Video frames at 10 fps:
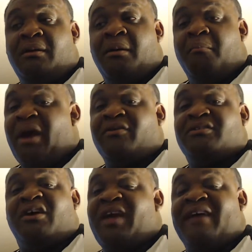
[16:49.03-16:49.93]

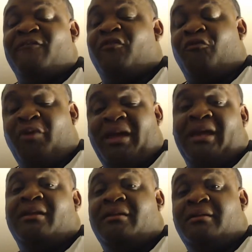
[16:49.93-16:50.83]
Microsoft have a friend
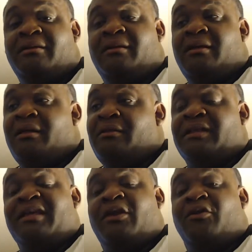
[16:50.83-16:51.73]

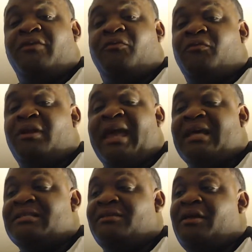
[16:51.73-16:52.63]
that they don't even
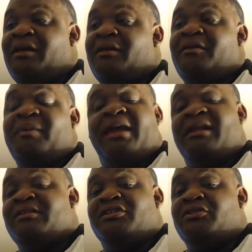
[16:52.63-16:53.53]
realize they don't even
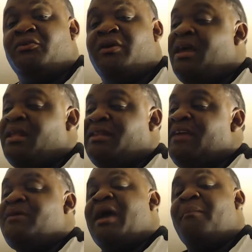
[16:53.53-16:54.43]
paying attention to.
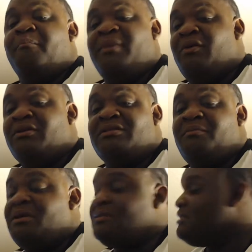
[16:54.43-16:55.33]
They've got millions
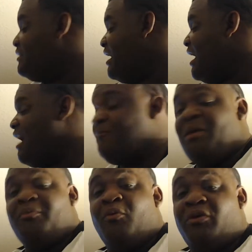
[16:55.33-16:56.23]
and millions of dollars. They have
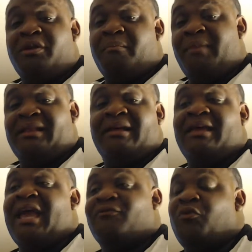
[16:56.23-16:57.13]
people wanting to make the
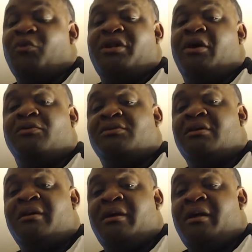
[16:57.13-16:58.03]
game for Windows,
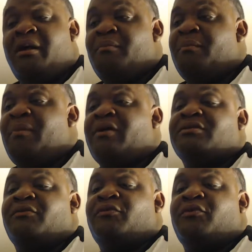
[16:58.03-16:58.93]
but
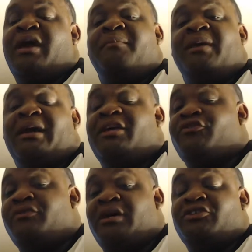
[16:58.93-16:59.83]
Microsoft don't know how to make an
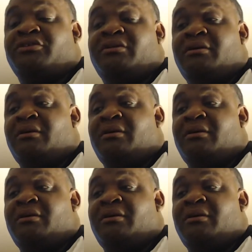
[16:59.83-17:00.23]
introduction.